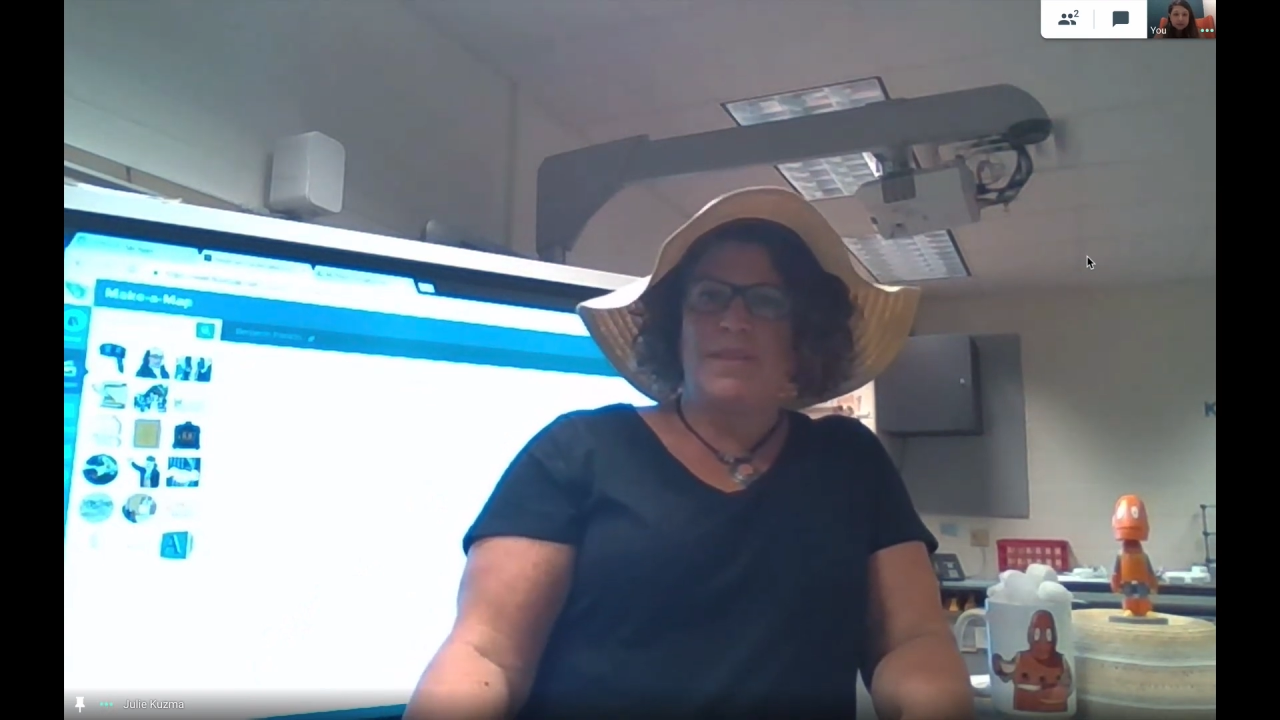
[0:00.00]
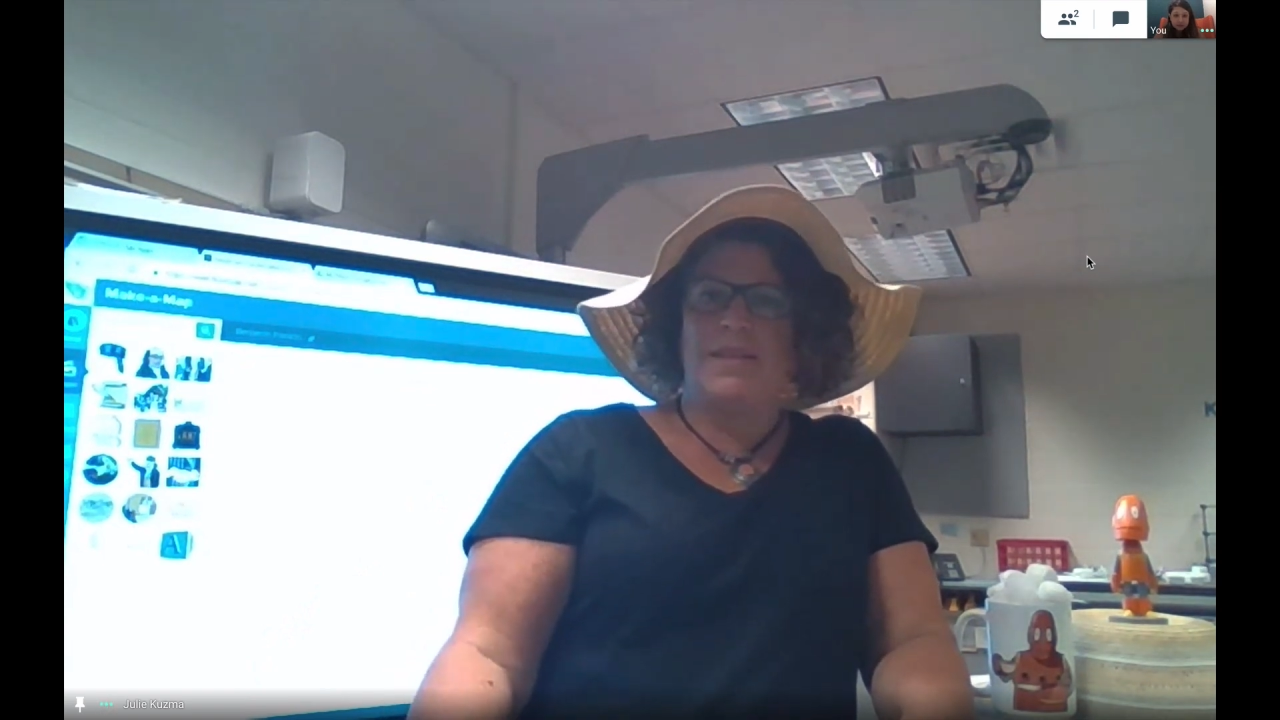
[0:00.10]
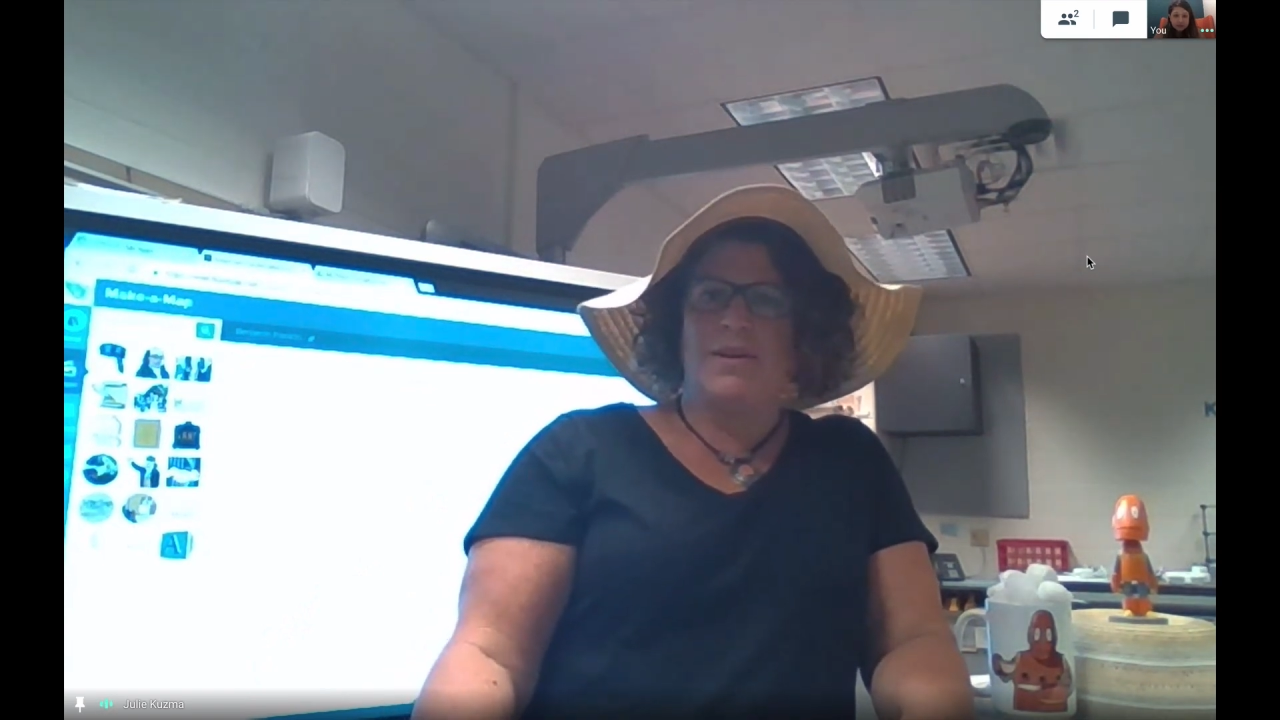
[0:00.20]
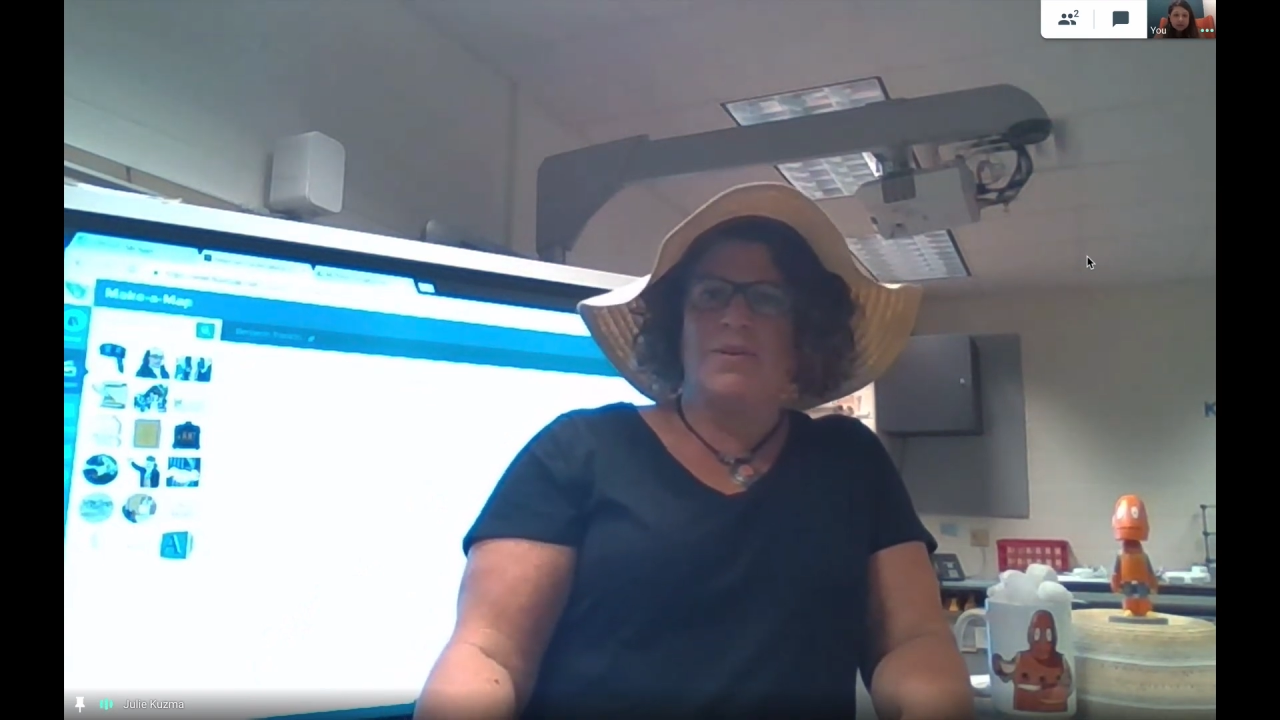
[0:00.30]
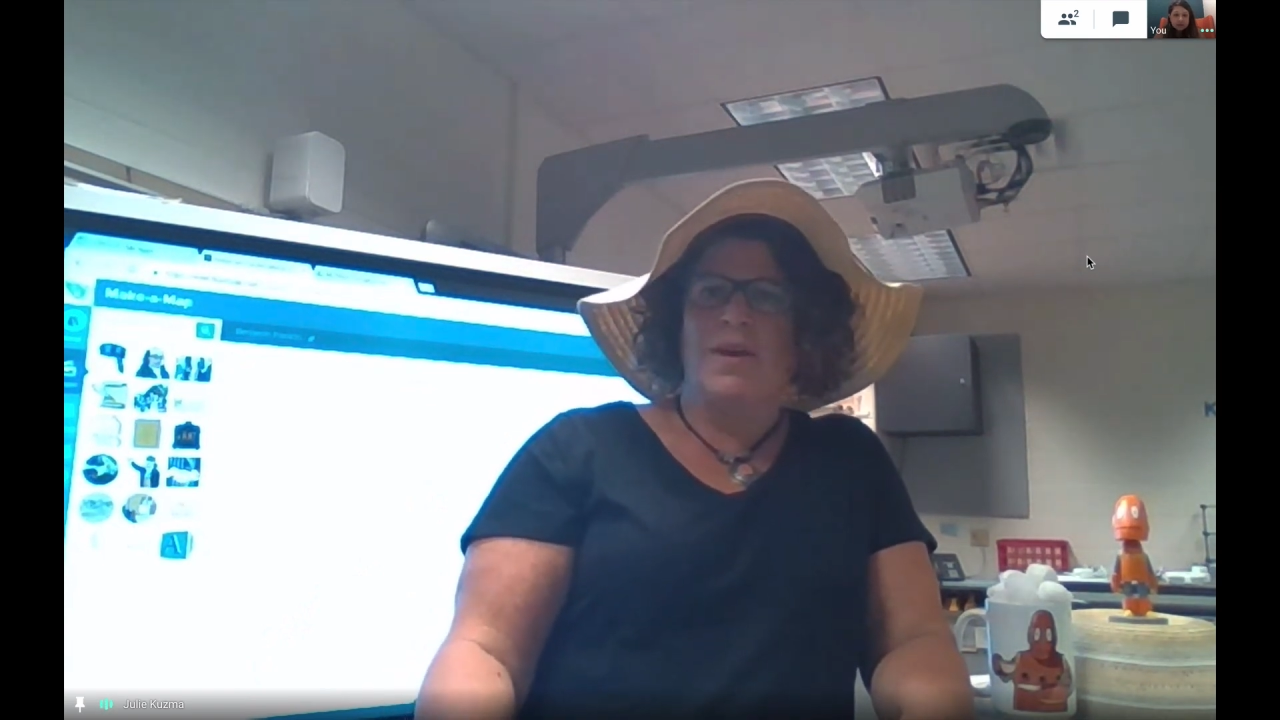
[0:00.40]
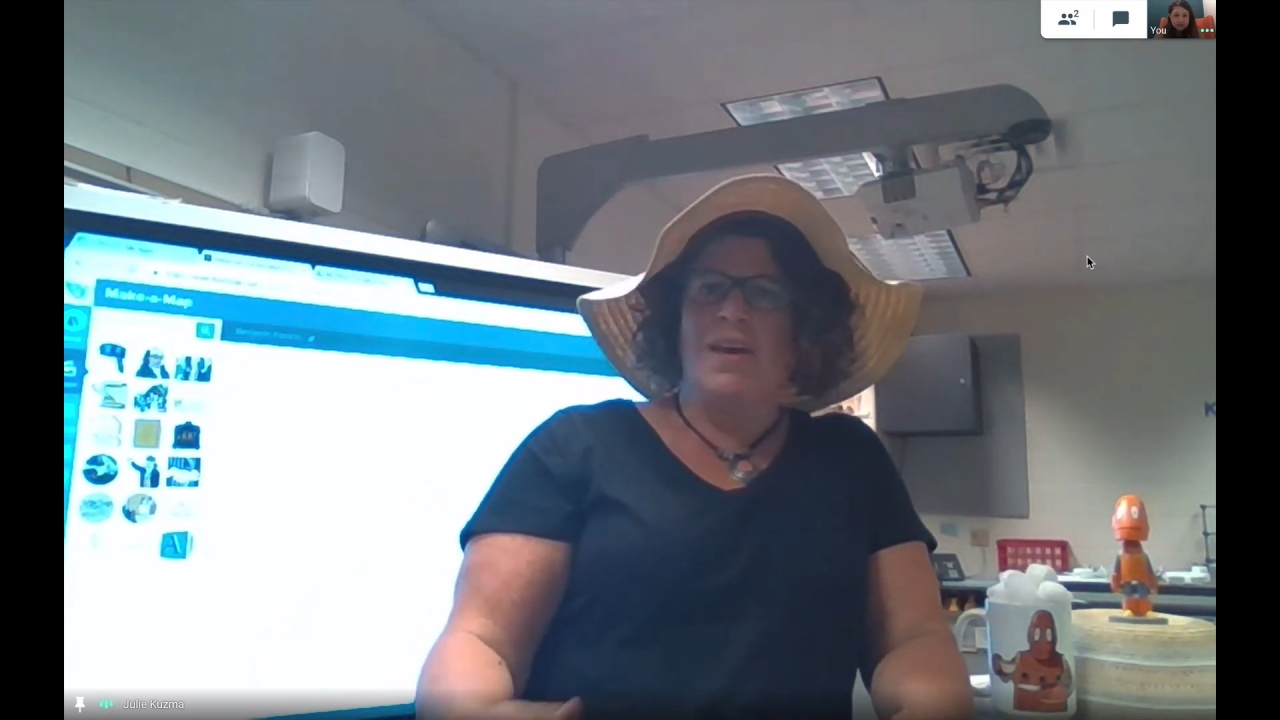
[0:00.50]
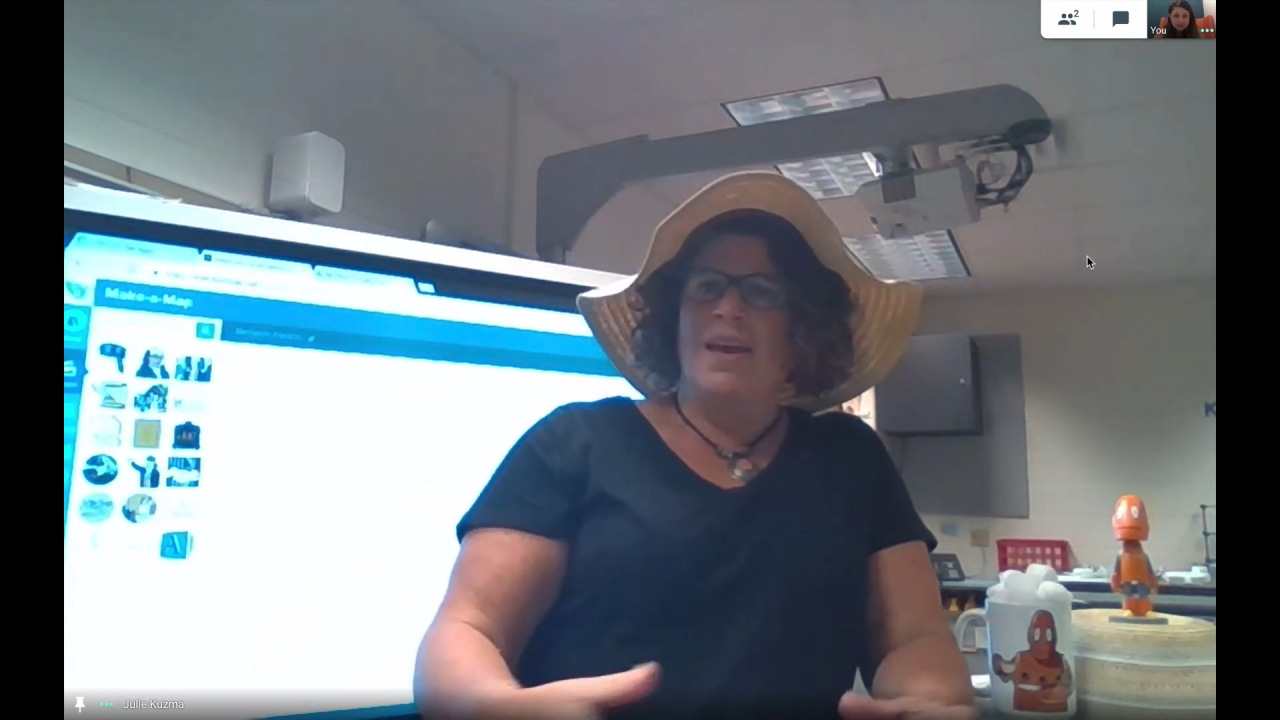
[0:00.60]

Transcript: Now,